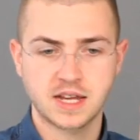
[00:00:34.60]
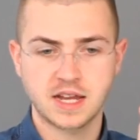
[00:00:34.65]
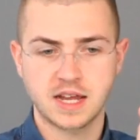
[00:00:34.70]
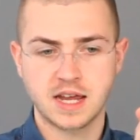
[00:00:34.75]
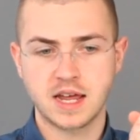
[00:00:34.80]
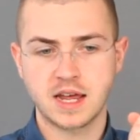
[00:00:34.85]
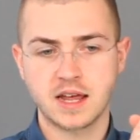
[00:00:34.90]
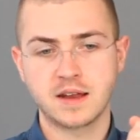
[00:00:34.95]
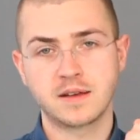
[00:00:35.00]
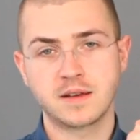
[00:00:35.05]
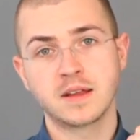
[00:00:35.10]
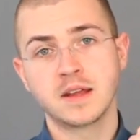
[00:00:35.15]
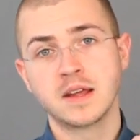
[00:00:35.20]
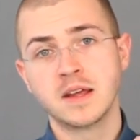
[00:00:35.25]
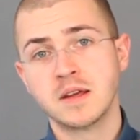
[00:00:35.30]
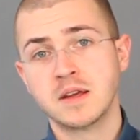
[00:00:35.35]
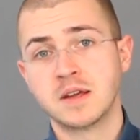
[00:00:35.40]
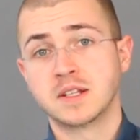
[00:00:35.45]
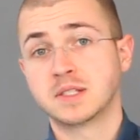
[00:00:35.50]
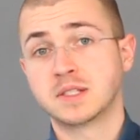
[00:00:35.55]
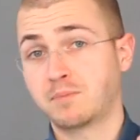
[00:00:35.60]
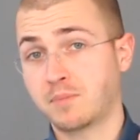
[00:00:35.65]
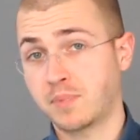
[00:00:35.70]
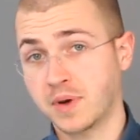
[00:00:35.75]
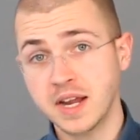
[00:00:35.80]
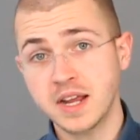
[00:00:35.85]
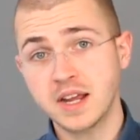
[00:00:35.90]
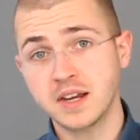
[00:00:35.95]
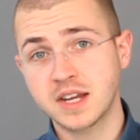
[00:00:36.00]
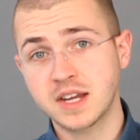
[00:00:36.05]
And it's a
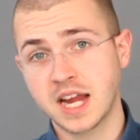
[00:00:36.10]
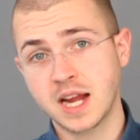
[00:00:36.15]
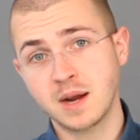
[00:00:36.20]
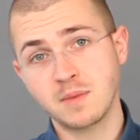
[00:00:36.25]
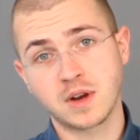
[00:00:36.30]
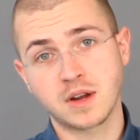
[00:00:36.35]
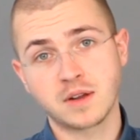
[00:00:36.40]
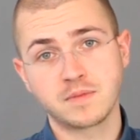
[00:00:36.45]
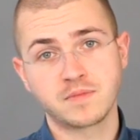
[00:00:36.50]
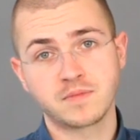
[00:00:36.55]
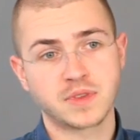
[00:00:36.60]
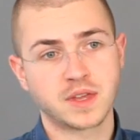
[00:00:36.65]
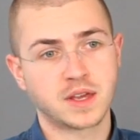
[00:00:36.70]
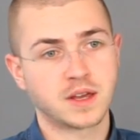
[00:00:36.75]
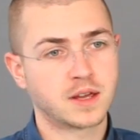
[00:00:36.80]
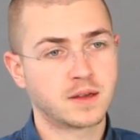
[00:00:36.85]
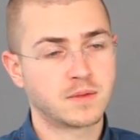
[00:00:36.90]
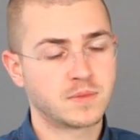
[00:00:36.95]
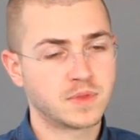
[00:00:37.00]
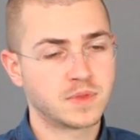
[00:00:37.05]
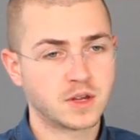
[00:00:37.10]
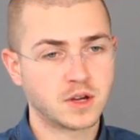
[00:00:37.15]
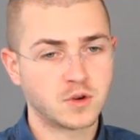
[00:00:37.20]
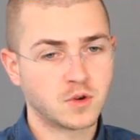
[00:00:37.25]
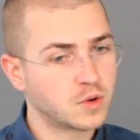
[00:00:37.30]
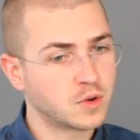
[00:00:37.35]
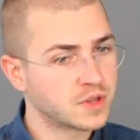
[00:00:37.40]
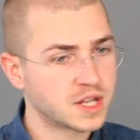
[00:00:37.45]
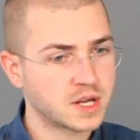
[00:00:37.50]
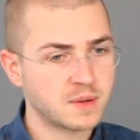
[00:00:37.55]
pretty good camera. Um, the
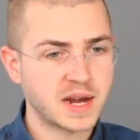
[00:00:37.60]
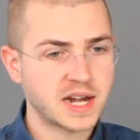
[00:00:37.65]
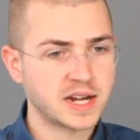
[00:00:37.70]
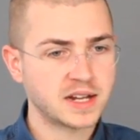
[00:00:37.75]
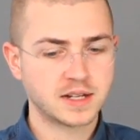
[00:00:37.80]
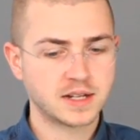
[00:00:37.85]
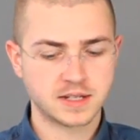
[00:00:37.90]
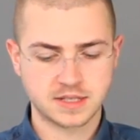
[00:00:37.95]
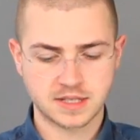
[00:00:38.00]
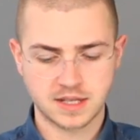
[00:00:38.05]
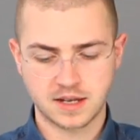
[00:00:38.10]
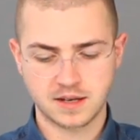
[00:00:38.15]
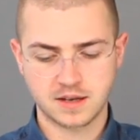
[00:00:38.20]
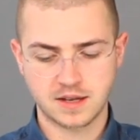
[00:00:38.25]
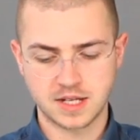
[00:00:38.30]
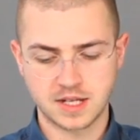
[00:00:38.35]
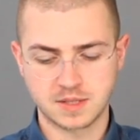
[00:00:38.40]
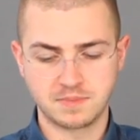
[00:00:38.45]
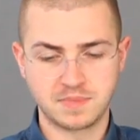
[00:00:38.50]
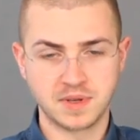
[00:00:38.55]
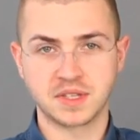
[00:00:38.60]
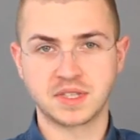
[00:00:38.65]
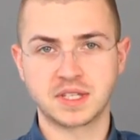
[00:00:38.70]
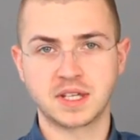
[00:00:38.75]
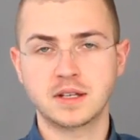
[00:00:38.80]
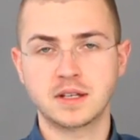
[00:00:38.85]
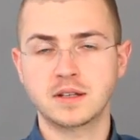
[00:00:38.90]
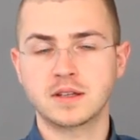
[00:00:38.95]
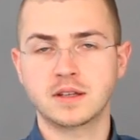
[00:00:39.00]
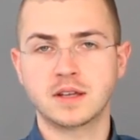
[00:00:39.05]
cool thing about it is that it's built
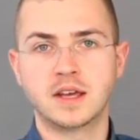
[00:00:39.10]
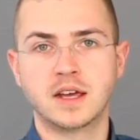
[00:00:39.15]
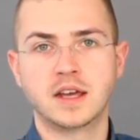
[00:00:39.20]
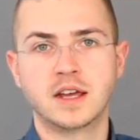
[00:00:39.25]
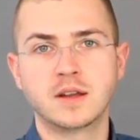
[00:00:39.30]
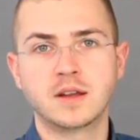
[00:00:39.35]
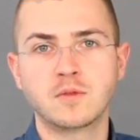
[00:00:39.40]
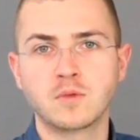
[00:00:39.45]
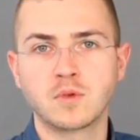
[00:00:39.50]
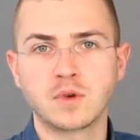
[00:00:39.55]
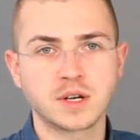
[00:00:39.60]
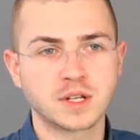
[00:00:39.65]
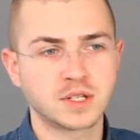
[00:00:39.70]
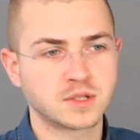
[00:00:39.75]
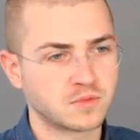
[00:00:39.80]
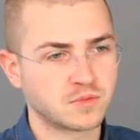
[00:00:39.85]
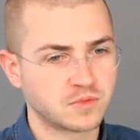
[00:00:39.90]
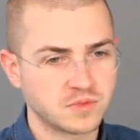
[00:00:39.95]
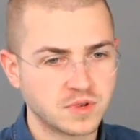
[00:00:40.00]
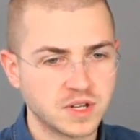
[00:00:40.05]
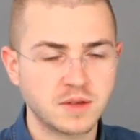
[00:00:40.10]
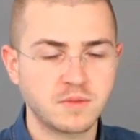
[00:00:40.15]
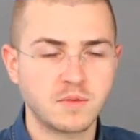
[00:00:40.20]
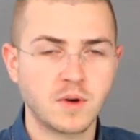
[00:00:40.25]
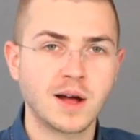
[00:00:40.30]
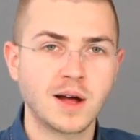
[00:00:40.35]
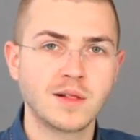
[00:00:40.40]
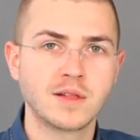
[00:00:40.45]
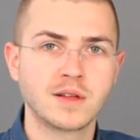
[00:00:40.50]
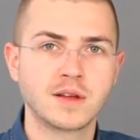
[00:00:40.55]
in and it works really
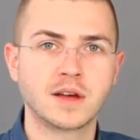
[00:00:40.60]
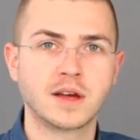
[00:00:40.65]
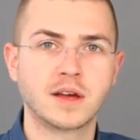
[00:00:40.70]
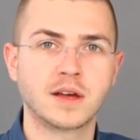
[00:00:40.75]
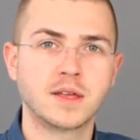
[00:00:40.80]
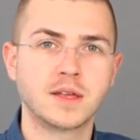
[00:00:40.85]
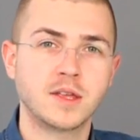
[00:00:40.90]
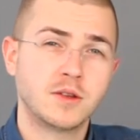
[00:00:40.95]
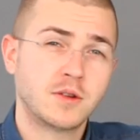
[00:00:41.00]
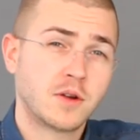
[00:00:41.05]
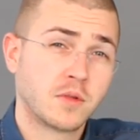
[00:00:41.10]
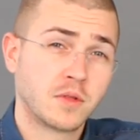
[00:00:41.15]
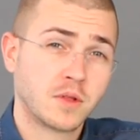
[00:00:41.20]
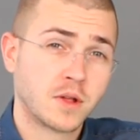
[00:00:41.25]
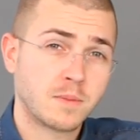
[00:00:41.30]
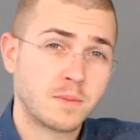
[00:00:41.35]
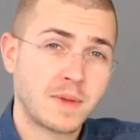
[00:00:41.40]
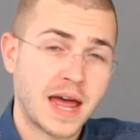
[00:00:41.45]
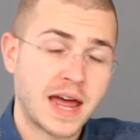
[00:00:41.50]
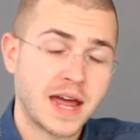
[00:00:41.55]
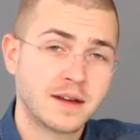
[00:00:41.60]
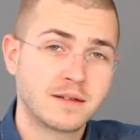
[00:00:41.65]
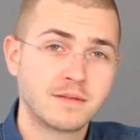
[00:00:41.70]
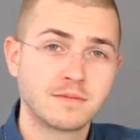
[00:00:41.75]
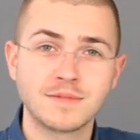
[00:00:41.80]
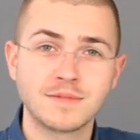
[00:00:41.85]
well. Uh, you don't look bad.